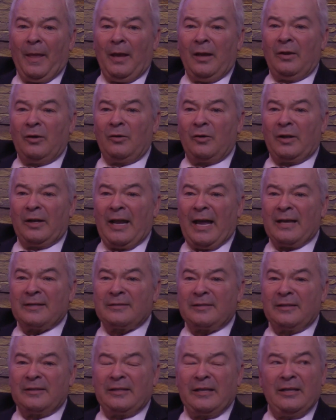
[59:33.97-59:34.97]
You can
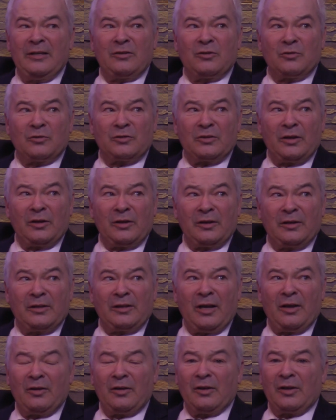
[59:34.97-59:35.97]
ask the teachers, they're going to
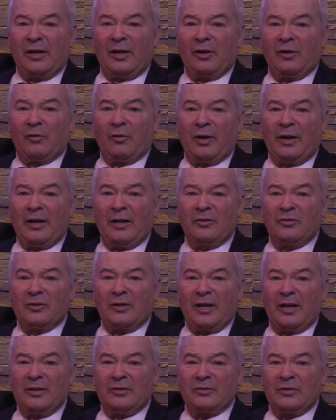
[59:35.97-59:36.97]
tell you got a great
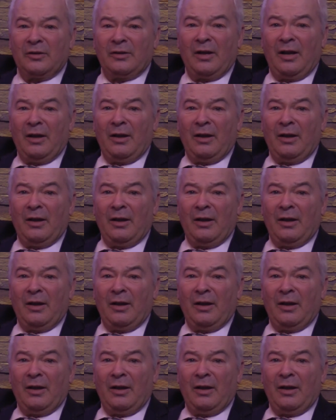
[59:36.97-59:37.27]
education.